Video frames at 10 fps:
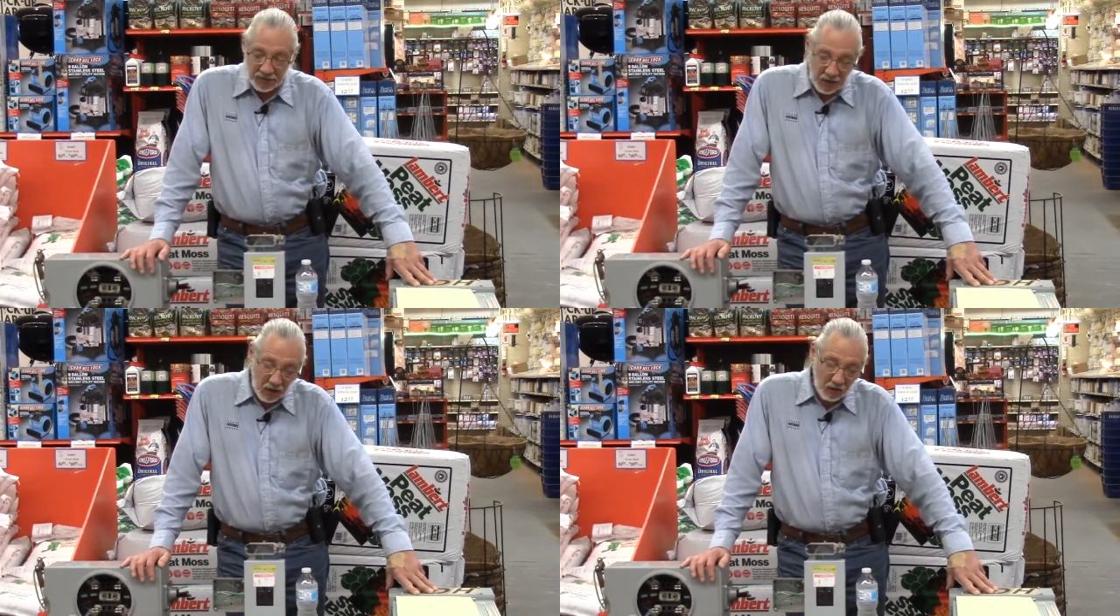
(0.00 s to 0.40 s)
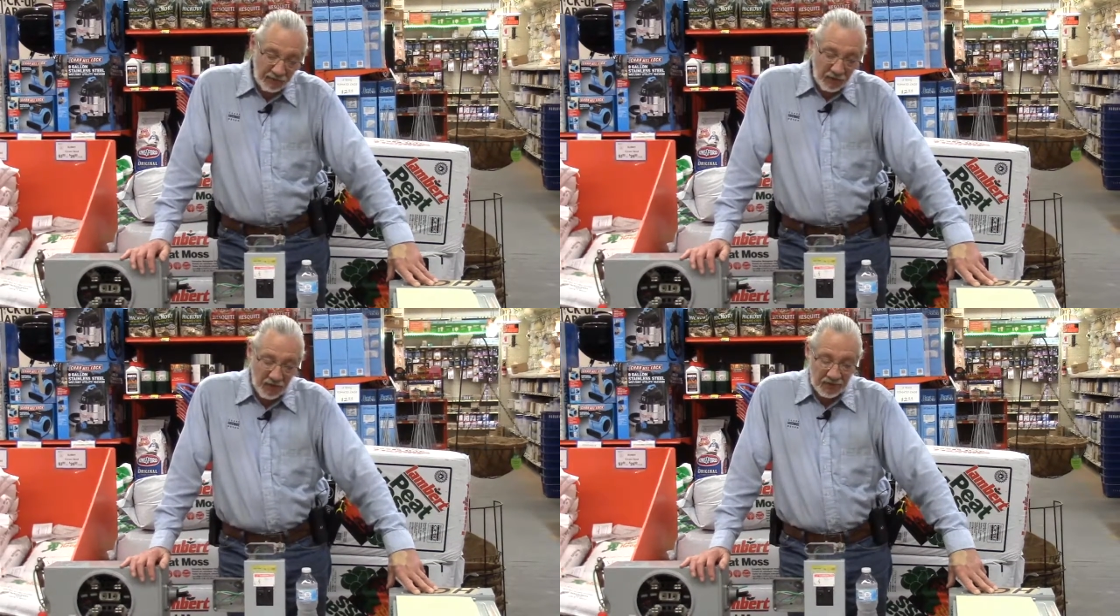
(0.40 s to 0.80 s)
So
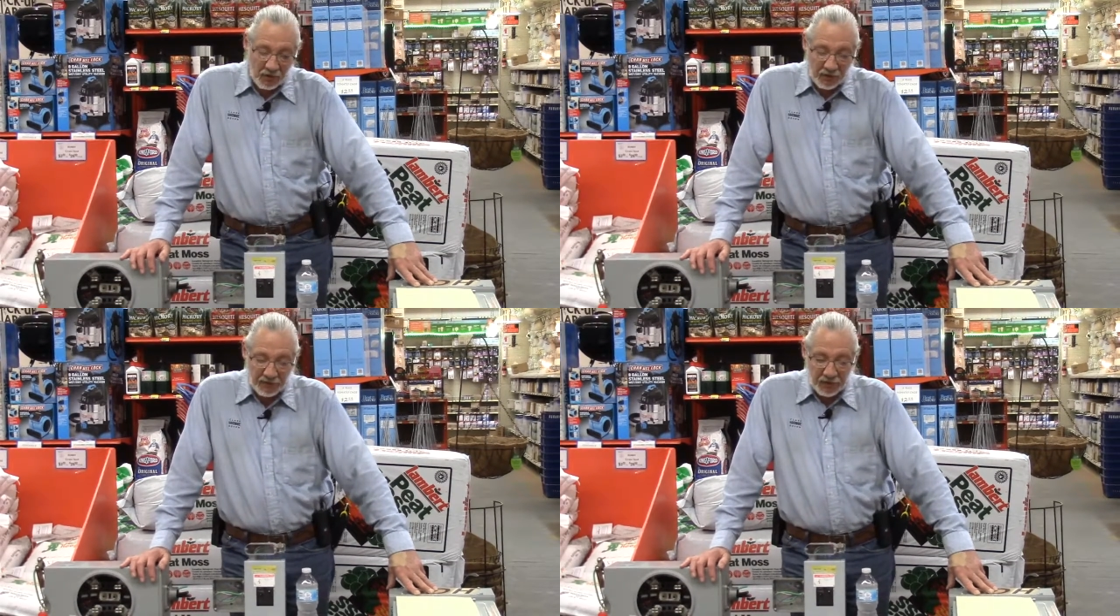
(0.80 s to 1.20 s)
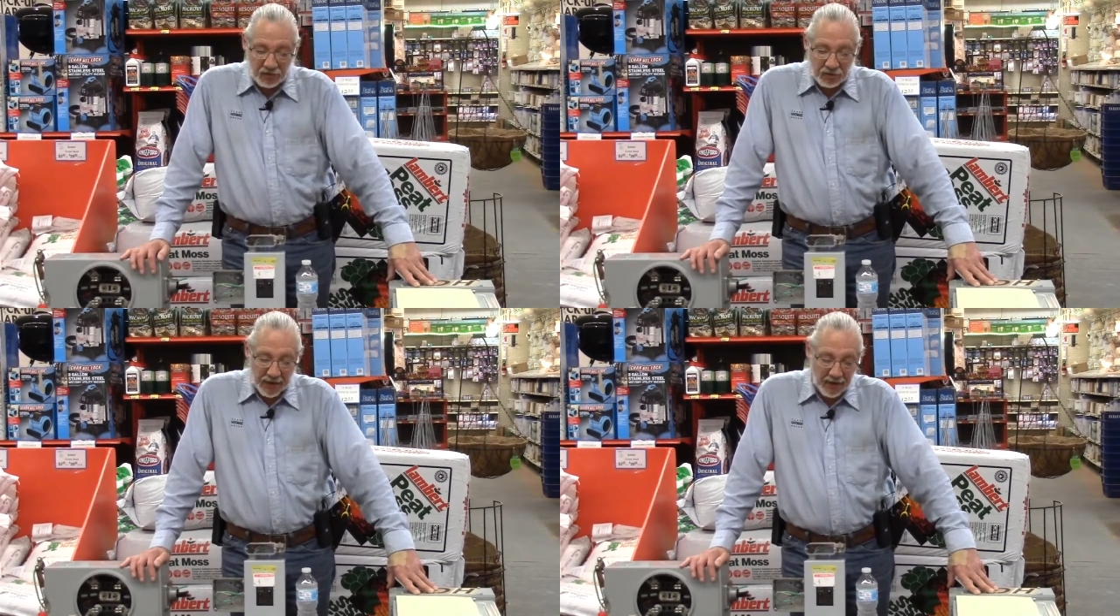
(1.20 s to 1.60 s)
if you have an old
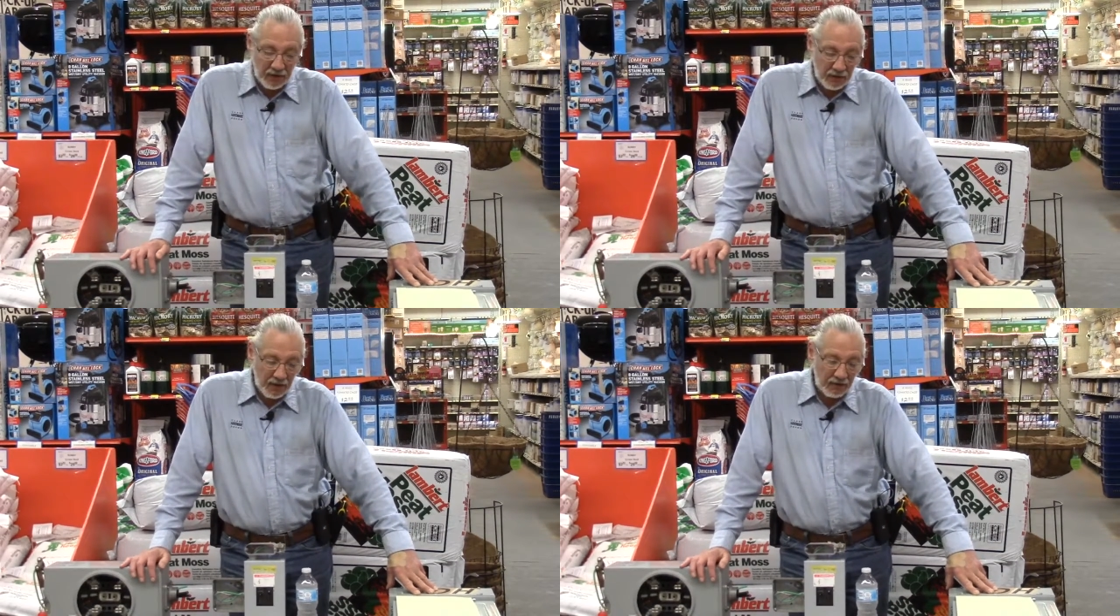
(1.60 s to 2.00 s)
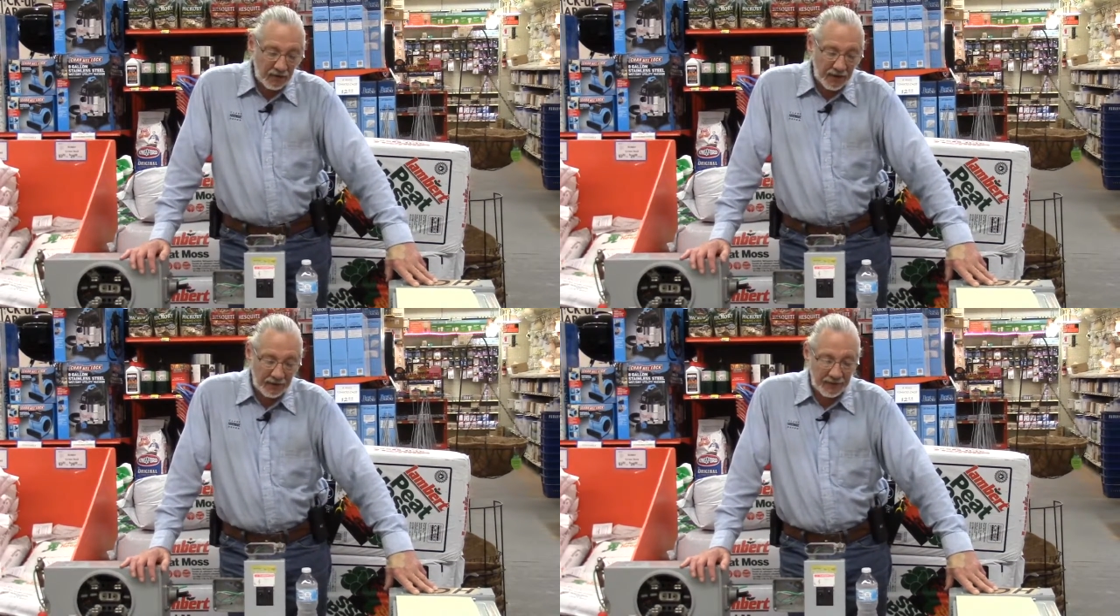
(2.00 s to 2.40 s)
fuse panel
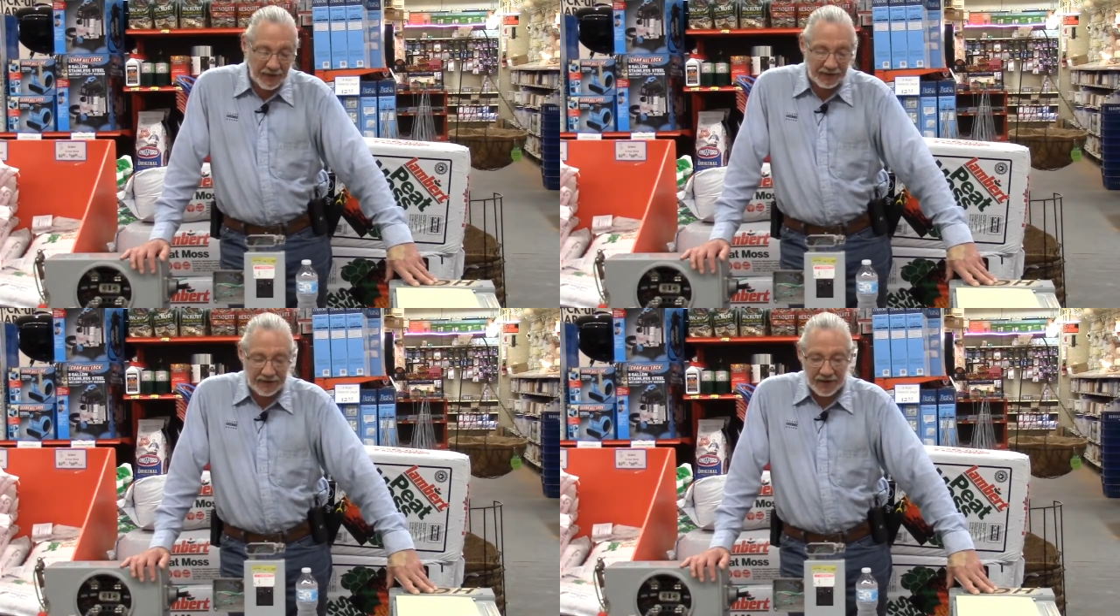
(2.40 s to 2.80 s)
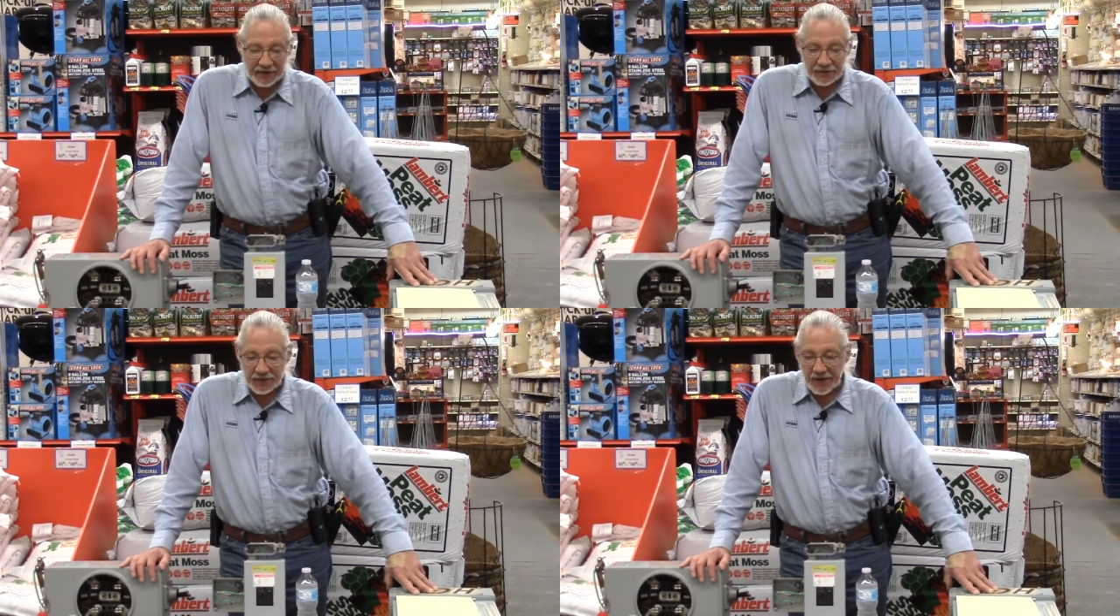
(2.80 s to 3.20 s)
and they
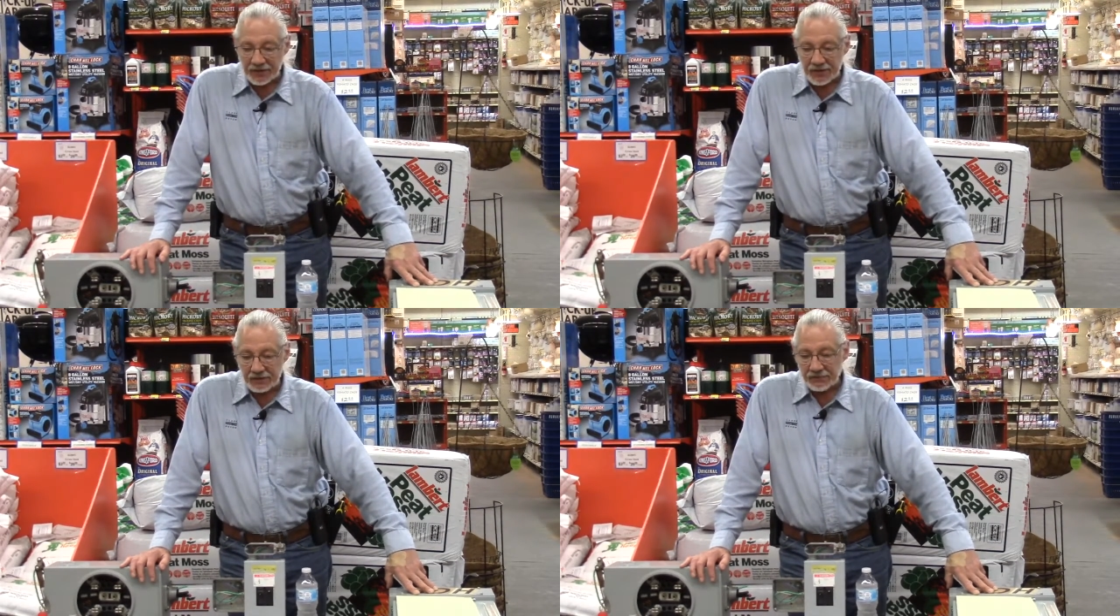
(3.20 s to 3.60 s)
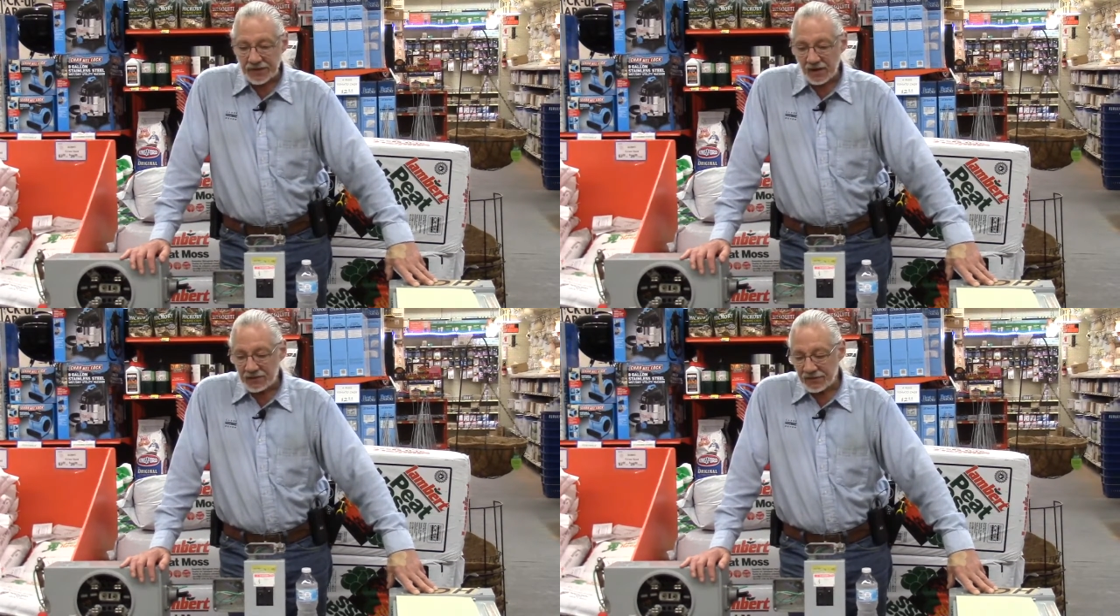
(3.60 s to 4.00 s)
say change it
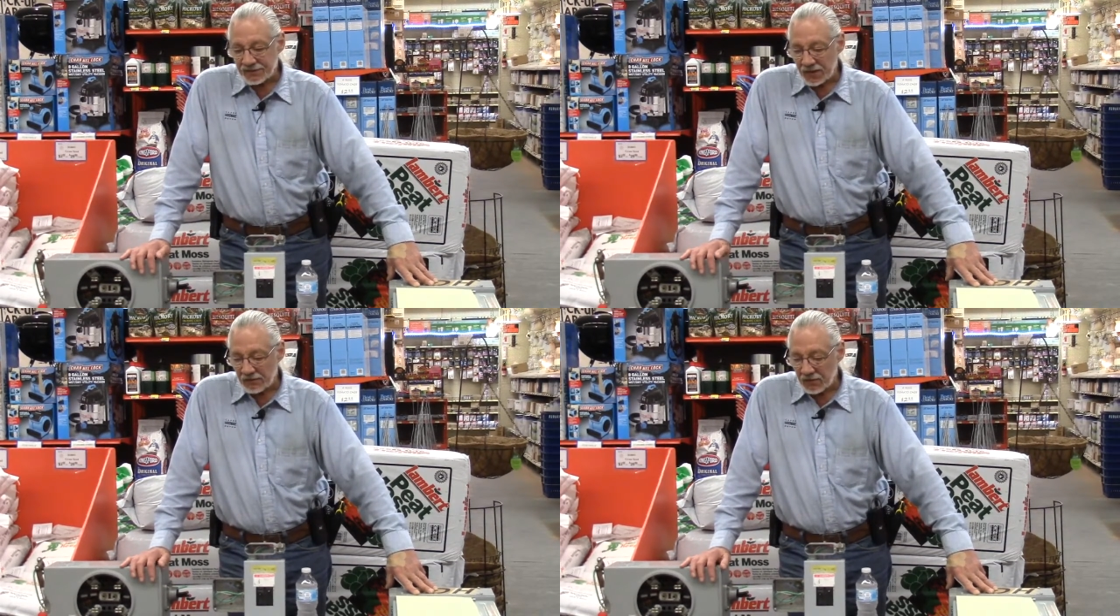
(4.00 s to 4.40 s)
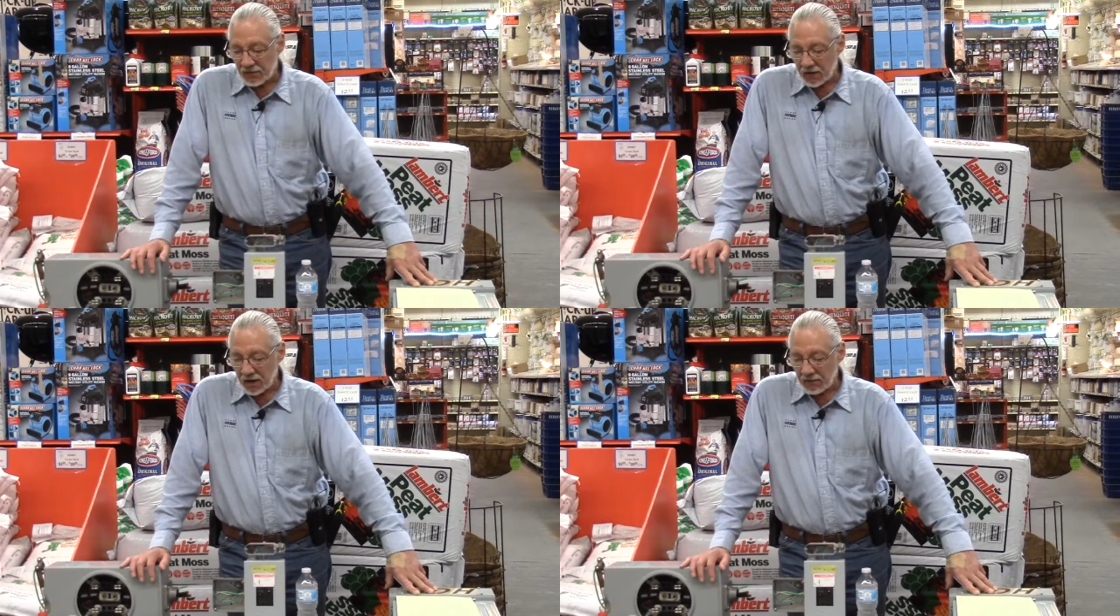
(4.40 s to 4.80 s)
because of some
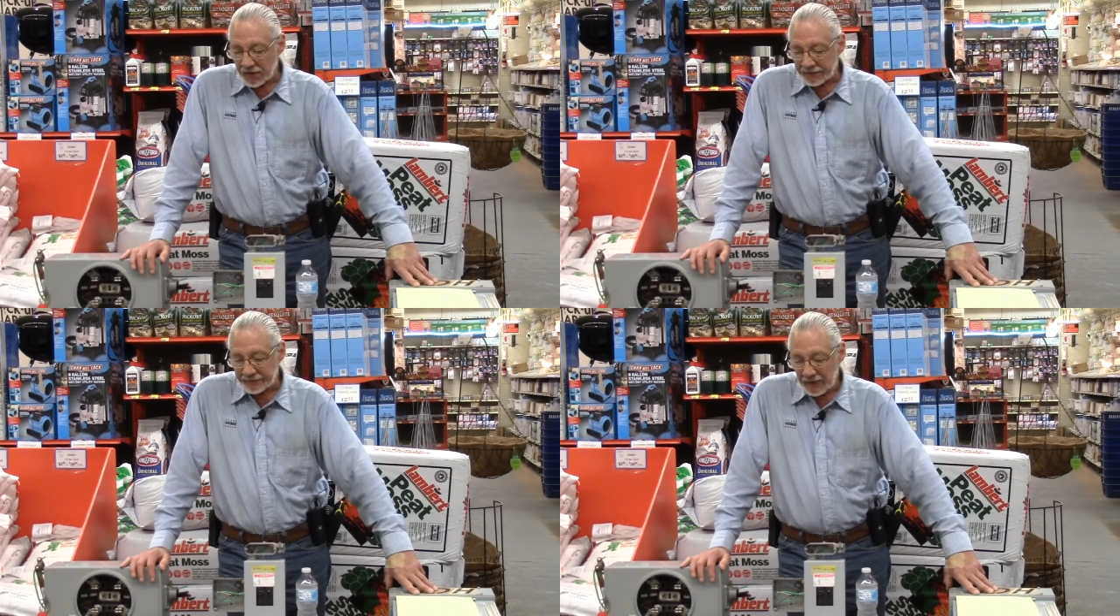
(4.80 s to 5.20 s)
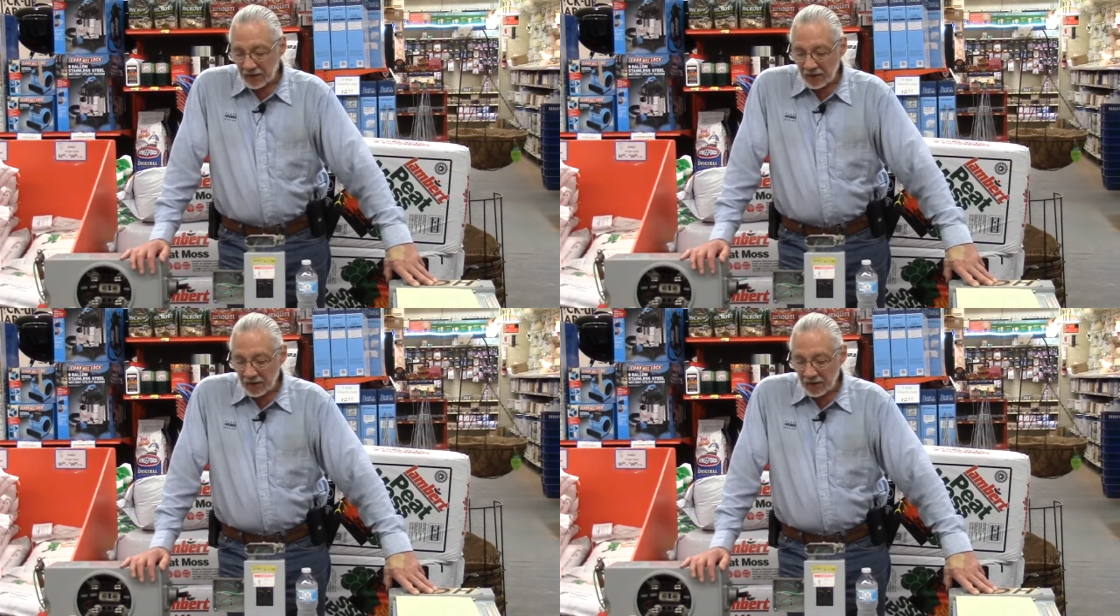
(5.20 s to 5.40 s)
requirement